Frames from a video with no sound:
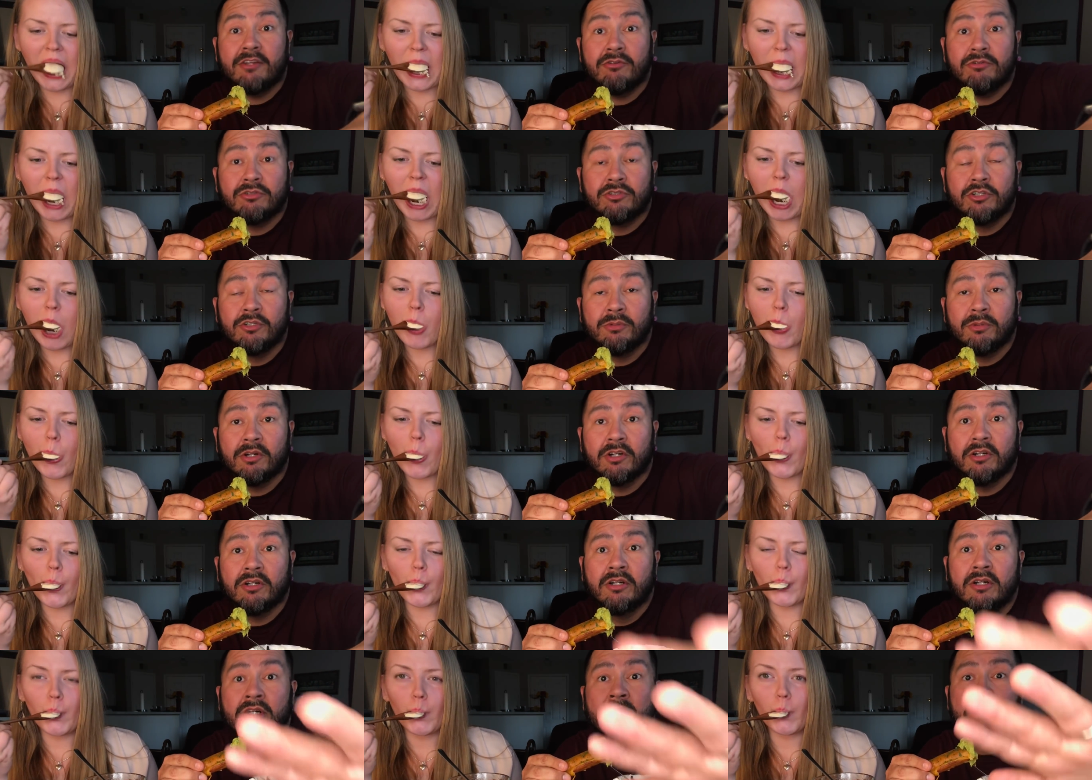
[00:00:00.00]
Speaker 1: a
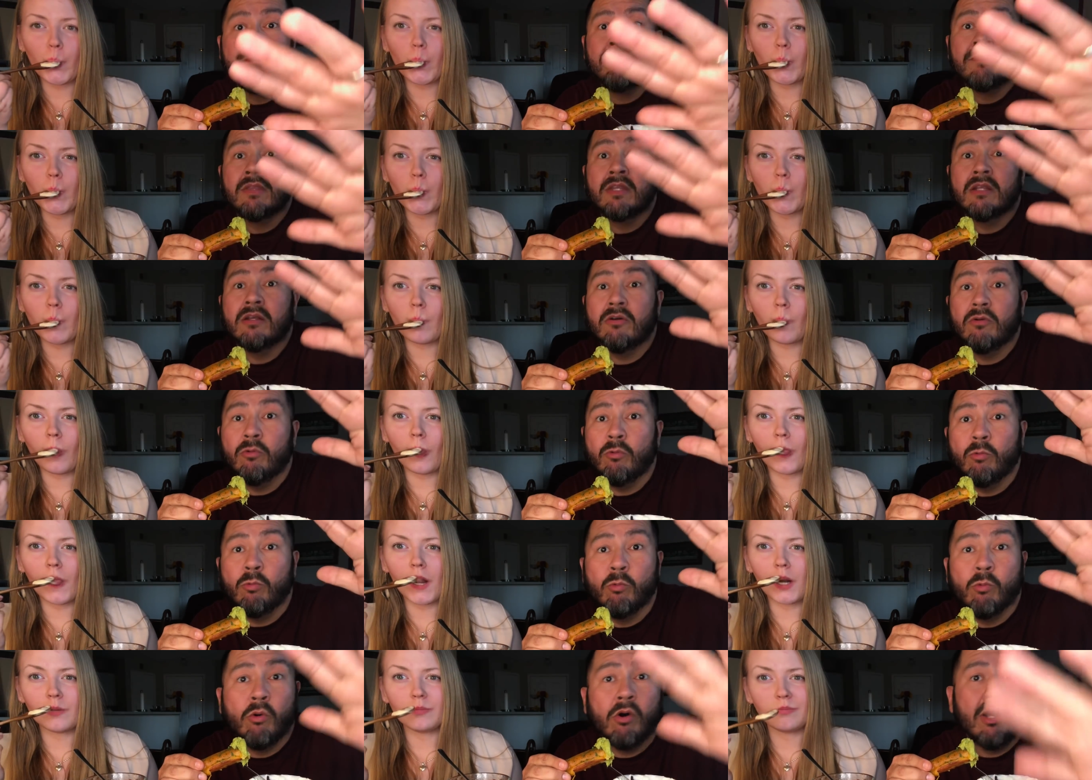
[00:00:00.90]
YouTuber.
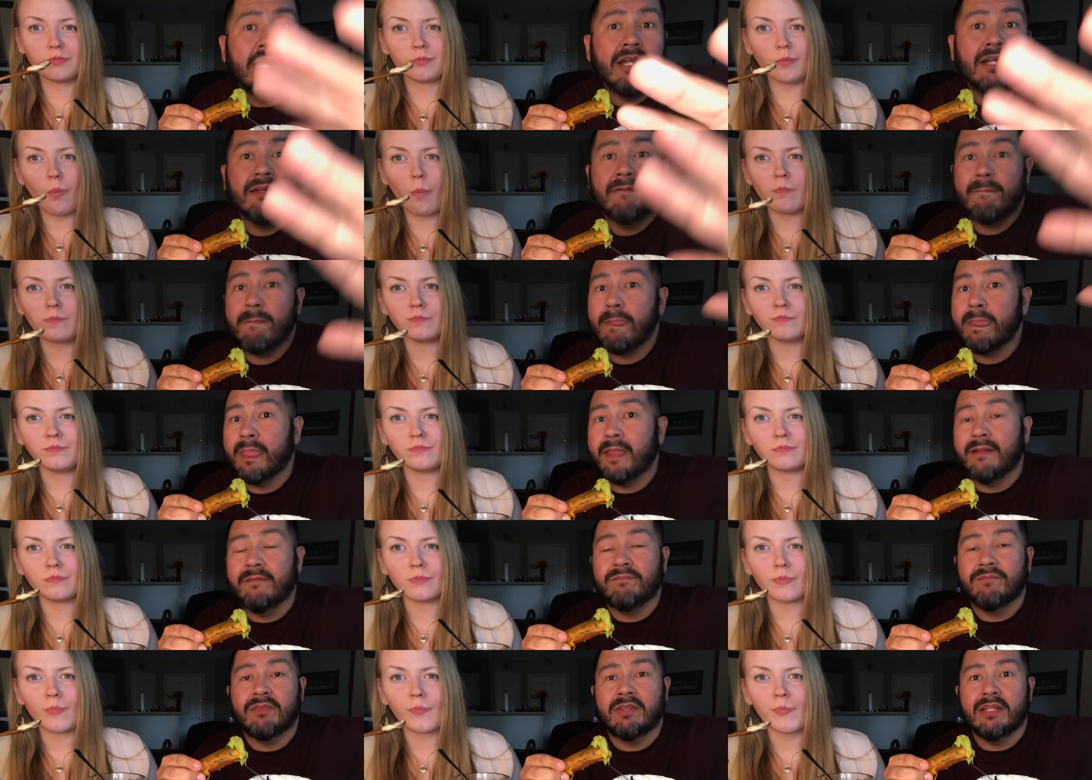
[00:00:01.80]
What
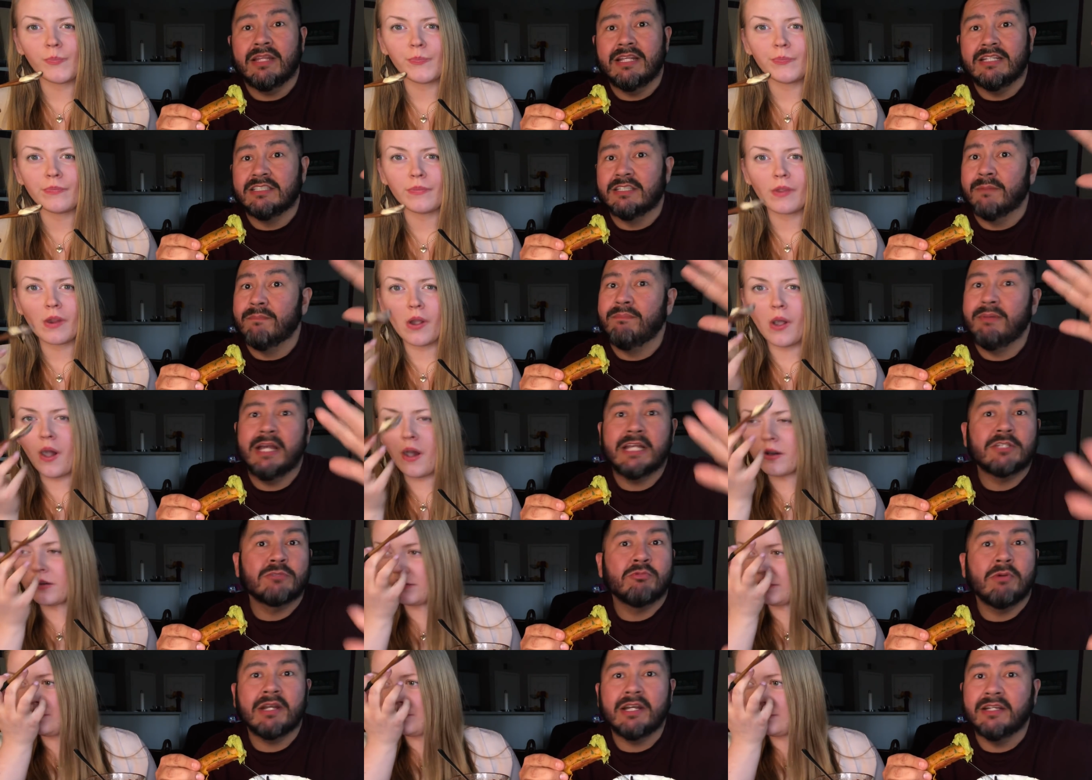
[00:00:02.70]
is the
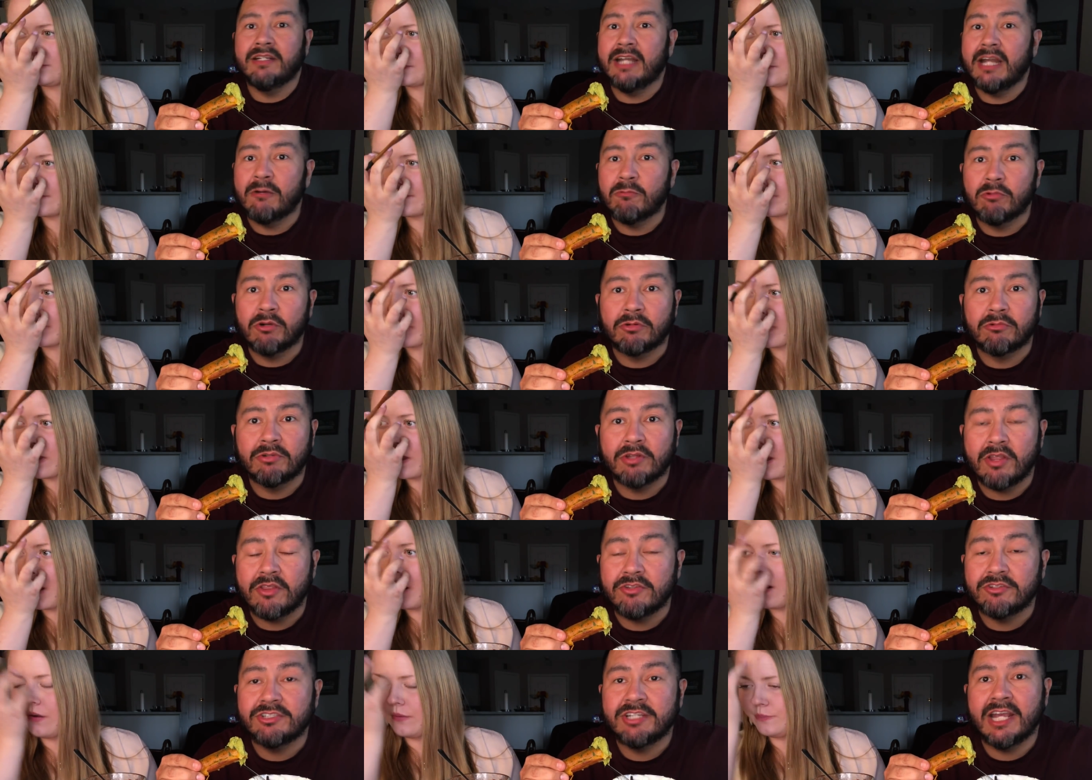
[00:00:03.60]
best way to network
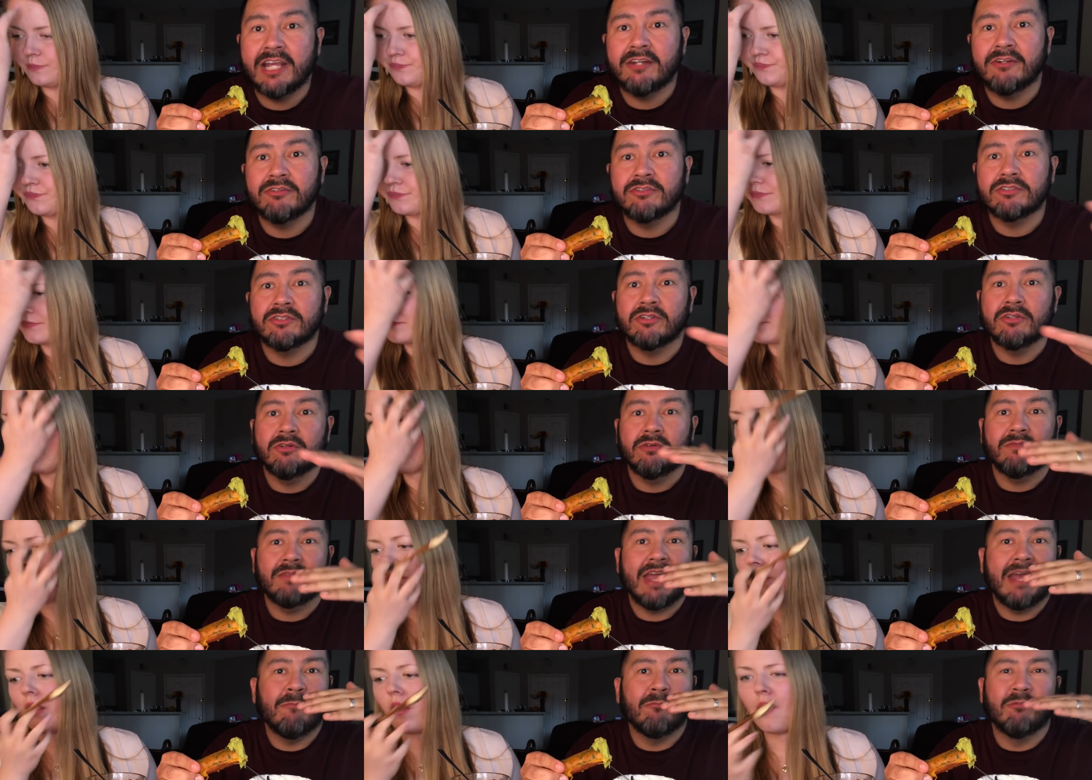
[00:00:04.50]
with other channels
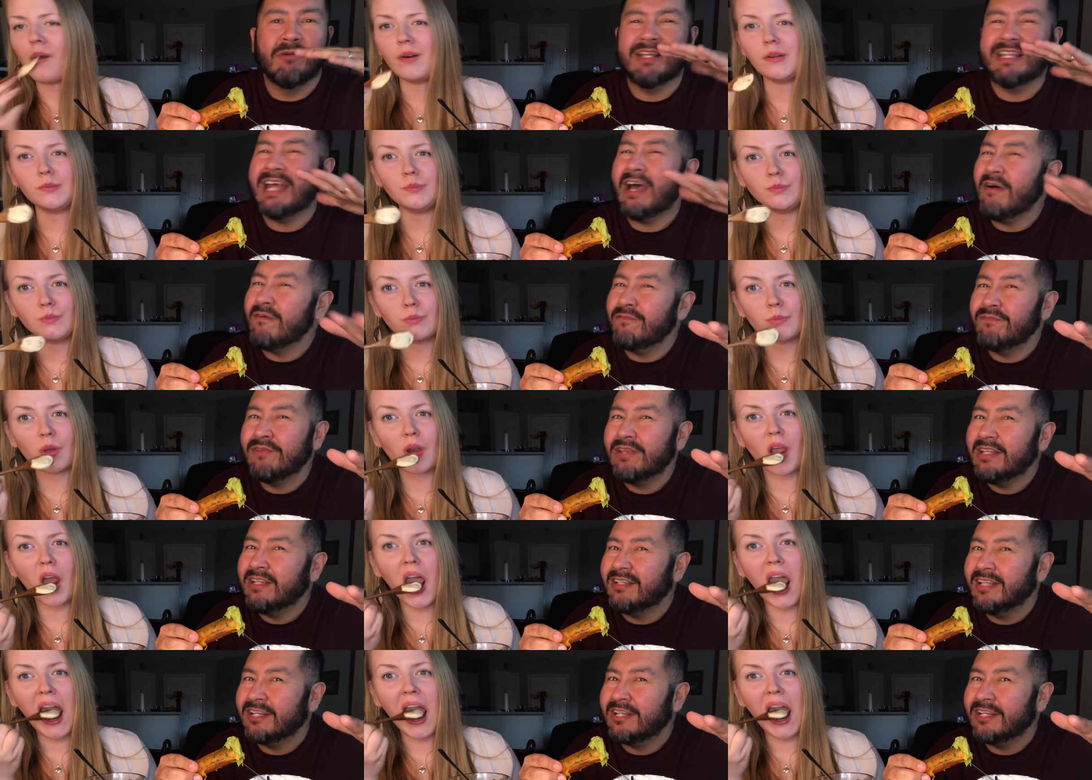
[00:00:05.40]
without feeling